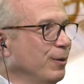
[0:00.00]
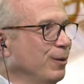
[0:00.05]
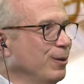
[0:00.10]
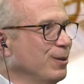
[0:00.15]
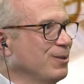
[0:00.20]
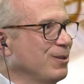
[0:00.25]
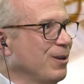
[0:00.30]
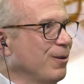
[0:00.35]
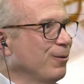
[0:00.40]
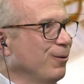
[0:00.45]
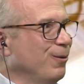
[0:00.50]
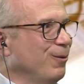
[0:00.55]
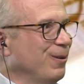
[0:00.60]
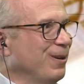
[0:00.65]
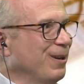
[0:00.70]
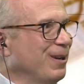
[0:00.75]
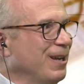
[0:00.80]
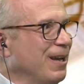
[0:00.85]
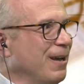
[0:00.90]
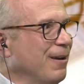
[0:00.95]
in general
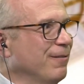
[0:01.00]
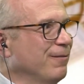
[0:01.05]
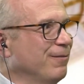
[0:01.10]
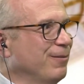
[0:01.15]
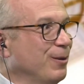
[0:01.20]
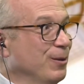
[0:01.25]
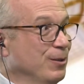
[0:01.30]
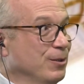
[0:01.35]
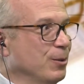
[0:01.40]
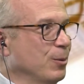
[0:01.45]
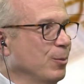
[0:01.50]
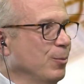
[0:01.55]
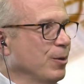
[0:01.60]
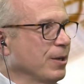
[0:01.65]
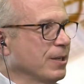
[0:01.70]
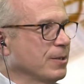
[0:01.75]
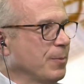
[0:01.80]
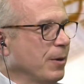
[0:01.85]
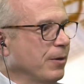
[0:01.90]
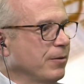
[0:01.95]
have considerable
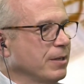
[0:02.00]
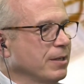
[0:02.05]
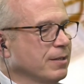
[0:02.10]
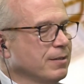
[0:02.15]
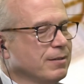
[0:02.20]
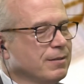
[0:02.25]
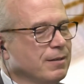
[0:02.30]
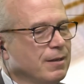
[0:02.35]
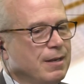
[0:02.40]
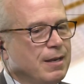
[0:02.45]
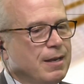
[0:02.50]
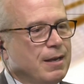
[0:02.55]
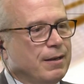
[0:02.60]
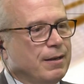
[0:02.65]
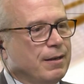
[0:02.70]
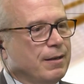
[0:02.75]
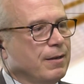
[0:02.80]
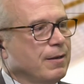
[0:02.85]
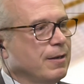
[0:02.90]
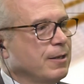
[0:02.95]
experience,
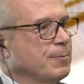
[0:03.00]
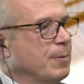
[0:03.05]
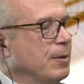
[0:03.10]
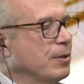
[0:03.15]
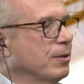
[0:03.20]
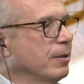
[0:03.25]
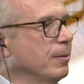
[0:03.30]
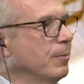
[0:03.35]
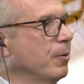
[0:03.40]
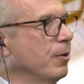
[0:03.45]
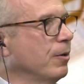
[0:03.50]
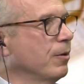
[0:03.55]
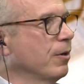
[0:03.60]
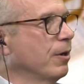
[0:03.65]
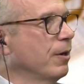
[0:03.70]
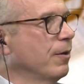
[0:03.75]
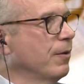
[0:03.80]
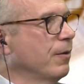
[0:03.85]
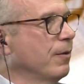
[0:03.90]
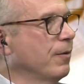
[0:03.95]
especially among
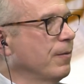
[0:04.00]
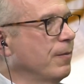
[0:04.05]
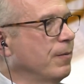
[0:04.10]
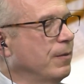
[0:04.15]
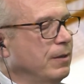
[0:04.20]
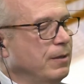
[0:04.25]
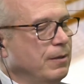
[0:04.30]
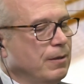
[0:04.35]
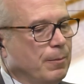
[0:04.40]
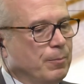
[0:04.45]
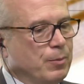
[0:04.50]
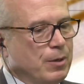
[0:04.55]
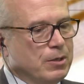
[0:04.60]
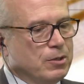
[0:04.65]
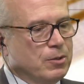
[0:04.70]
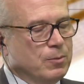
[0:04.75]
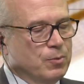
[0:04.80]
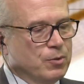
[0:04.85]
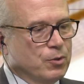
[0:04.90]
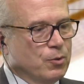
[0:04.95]
the
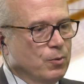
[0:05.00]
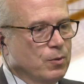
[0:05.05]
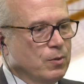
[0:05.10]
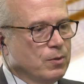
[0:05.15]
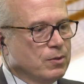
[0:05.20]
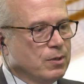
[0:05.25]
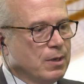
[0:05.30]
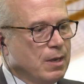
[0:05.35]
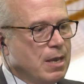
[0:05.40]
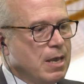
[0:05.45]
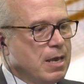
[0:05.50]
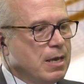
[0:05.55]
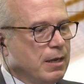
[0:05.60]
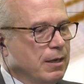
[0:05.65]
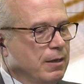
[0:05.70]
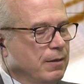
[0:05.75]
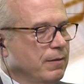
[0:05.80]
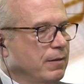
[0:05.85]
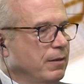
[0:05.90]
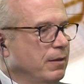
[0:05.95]
apprenticeship students.
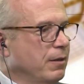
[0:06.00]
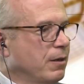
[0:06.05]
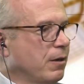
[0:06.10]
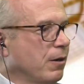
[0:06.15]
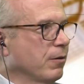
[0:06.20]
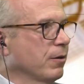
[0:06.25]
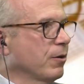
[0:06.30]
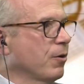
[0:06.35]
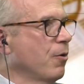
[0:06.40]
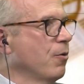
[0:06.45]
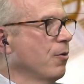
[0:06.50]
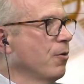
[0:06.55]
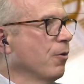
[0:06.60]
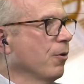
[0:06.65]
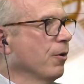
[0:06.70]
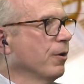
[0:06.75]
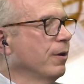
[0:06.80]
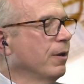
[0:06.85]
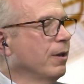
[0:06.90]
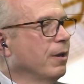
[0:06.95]
In the current
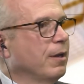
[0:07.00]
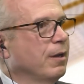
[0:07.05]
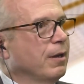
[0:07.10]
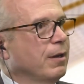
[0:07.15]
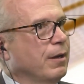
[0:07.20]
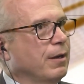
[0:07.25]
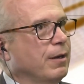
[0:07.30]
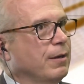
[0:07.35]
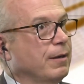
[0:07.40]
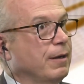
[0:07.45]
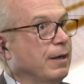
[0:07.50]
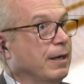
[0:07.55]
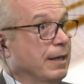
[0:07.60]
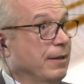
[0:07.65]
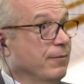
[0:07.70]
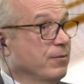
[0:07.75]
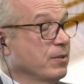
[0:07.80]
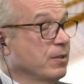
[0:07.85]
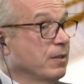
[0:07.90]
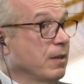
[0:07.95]
cohort, I
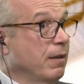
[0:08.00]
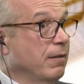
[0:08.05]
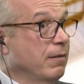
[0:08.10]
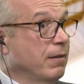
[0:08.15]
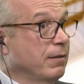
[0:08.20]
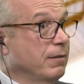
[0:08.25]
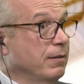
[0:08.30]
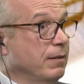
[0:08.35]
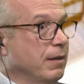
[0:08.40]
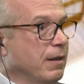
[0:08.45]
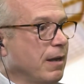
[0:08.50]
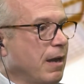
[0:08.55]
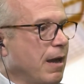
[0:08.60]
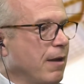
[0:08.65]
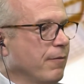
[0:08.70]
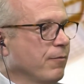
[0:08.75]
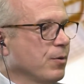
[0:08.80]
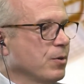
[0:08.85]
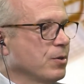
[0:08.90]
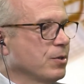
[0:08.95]
have to say that the
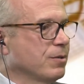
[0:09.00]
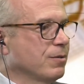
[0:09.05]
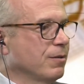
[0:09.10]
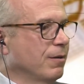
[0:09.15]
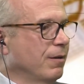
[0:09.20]
average